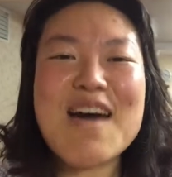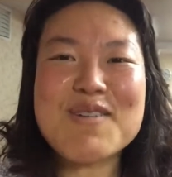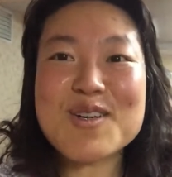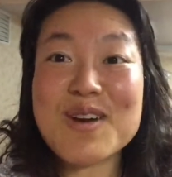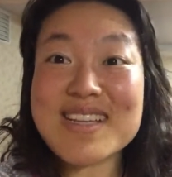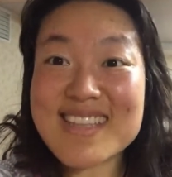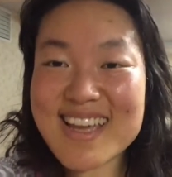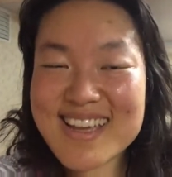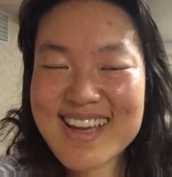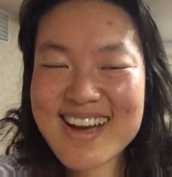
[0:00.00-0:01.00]
have a great
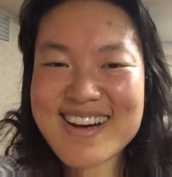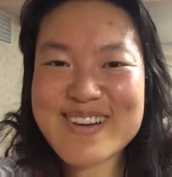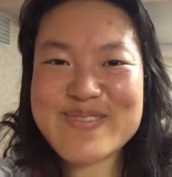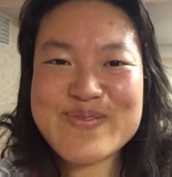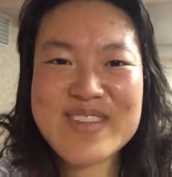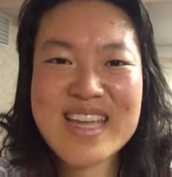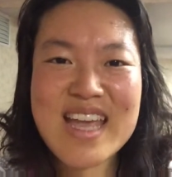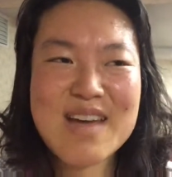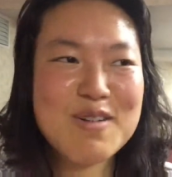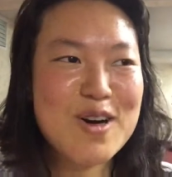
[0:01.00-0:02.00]
day. Um,
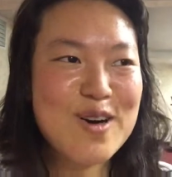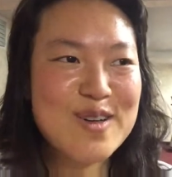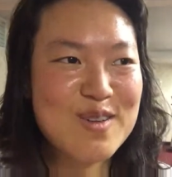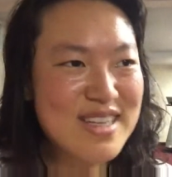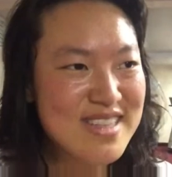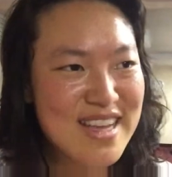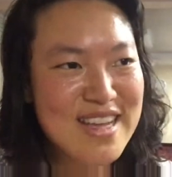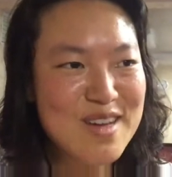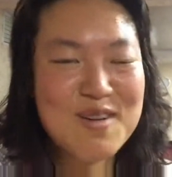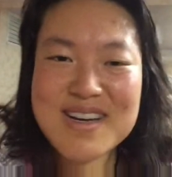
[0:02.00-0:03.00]
have a great
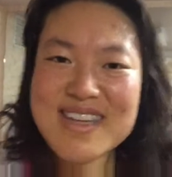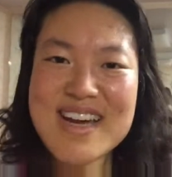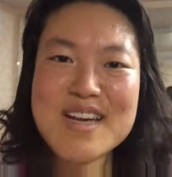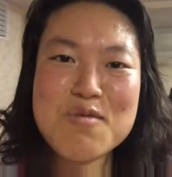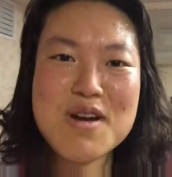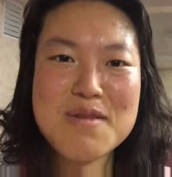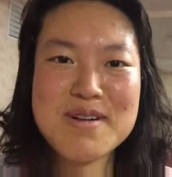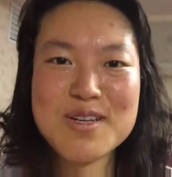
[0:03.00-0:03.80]
day or a night, wherever